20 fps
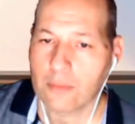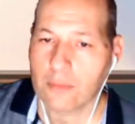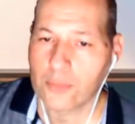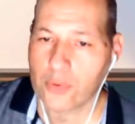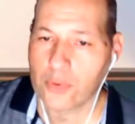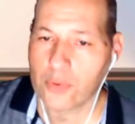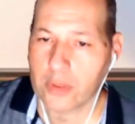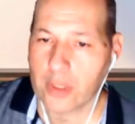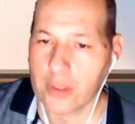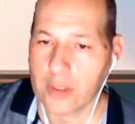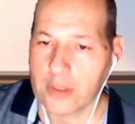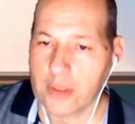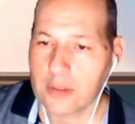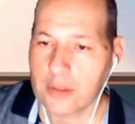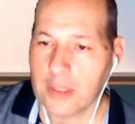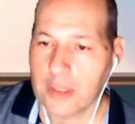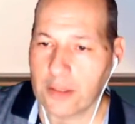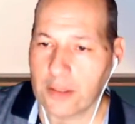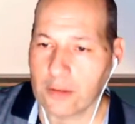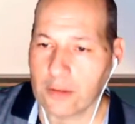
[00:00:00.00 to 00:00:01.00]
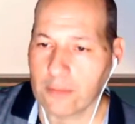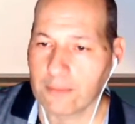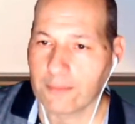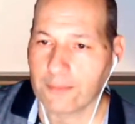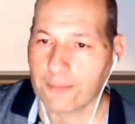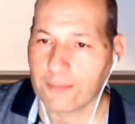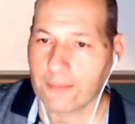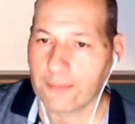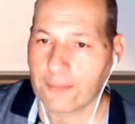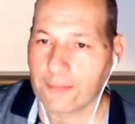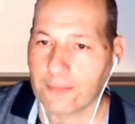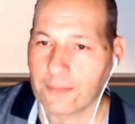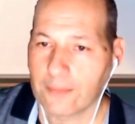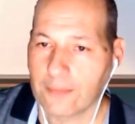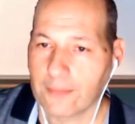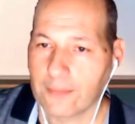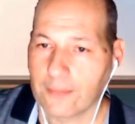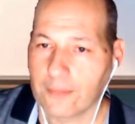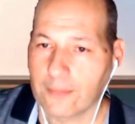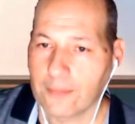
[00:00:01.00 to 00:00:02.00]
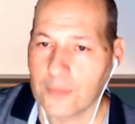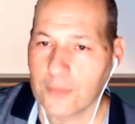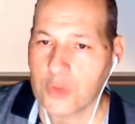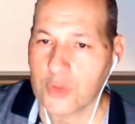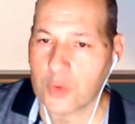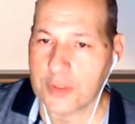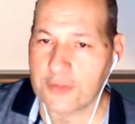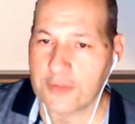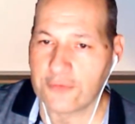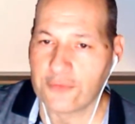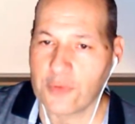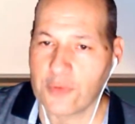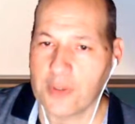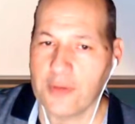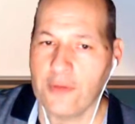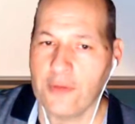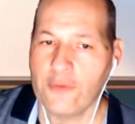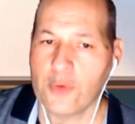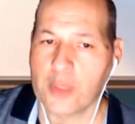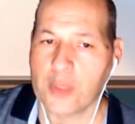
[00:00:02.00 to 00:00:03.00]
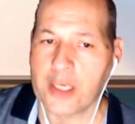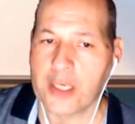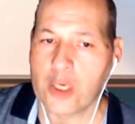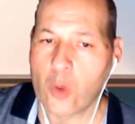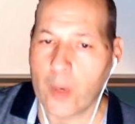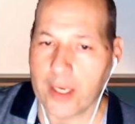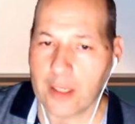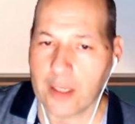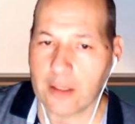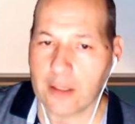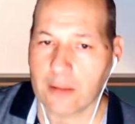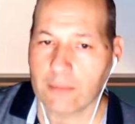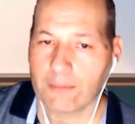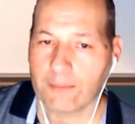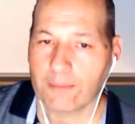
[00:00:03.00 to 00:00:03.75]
product here. So it's very, very quick.